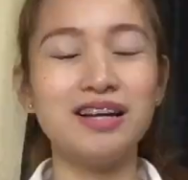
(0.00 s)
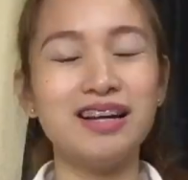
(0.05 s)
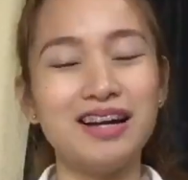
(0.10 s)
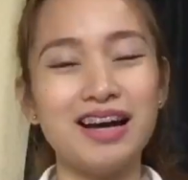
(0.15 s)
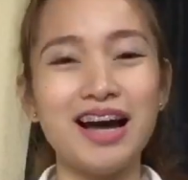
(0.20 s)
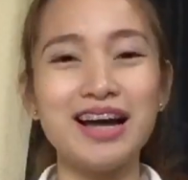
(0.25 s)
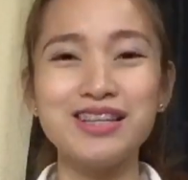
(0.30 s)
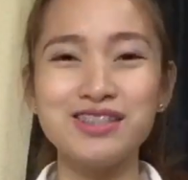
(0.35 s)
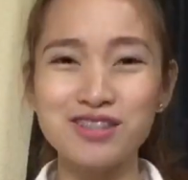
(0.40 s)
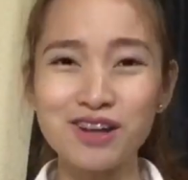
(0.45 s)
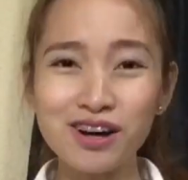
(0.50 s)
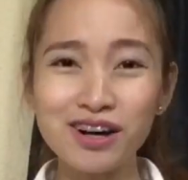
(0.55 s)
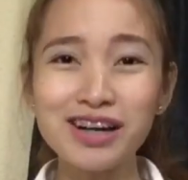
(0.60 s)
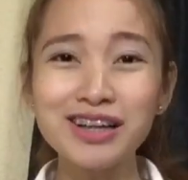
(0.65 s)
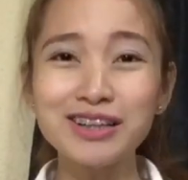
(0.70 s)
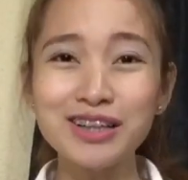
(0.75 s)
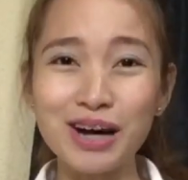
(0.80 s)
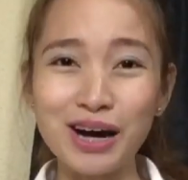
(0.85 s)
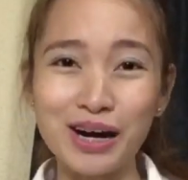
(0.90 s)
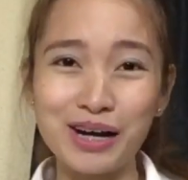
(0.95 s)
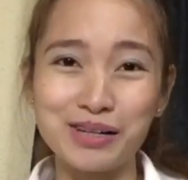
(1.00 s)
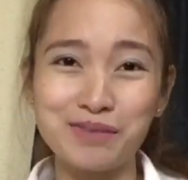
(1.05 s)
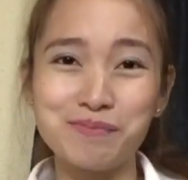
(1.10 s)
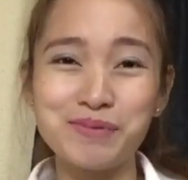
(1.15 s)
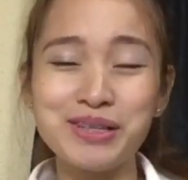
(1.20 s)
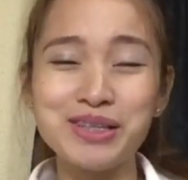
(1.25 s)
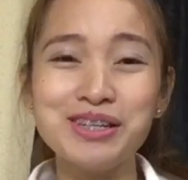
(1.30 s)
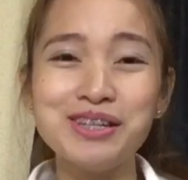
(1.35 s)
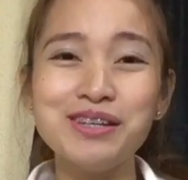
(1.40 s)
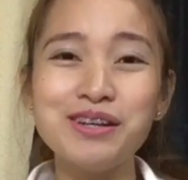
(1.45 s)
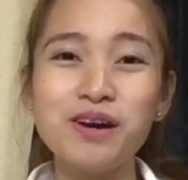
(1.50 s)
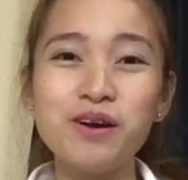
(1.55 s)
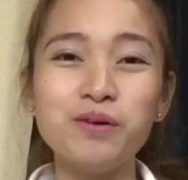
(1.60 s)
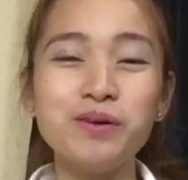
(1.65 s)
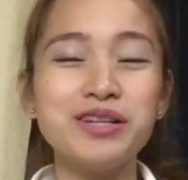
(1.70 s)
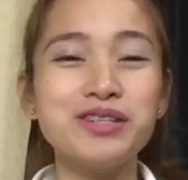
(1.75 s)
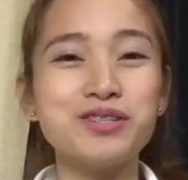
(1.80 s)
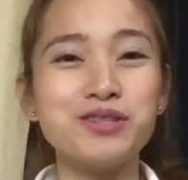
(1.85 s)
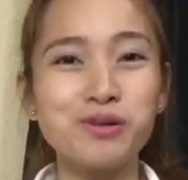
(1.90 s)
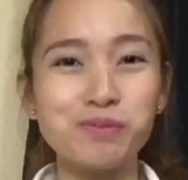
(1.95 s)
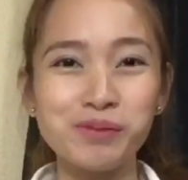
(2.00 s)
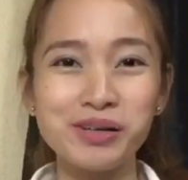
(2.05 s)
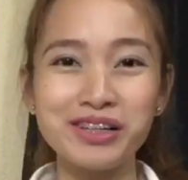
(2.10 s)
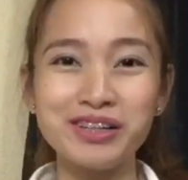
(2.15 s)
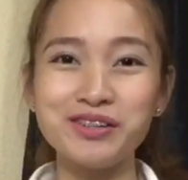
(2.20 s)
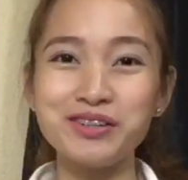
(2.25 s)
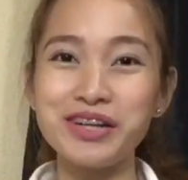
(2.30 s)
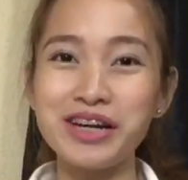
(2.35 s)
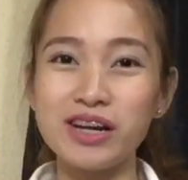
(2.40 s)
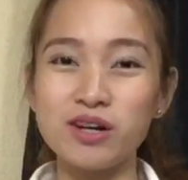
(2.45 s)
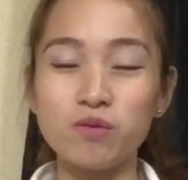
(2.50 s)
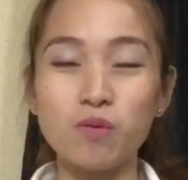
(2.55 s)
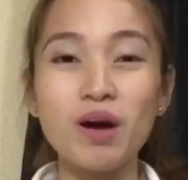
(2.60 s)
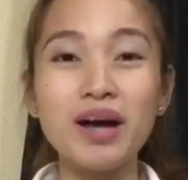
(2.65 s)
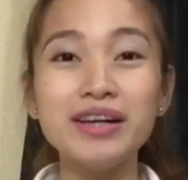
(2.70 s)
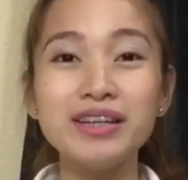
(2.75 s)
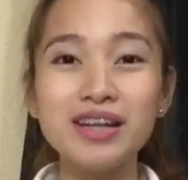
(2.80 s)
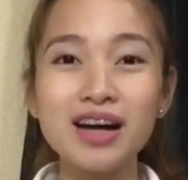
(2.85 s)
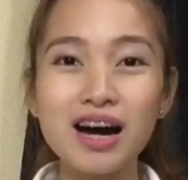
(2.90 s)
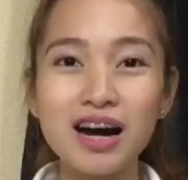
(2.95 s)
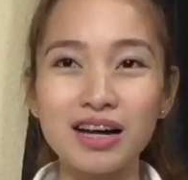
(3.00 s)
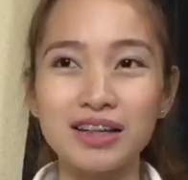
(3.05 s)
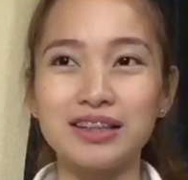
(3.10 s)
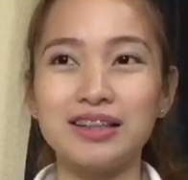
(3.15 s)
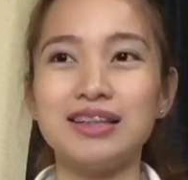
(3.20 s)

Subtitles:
I talk a lot, but you know, it's Robert Greene, why not?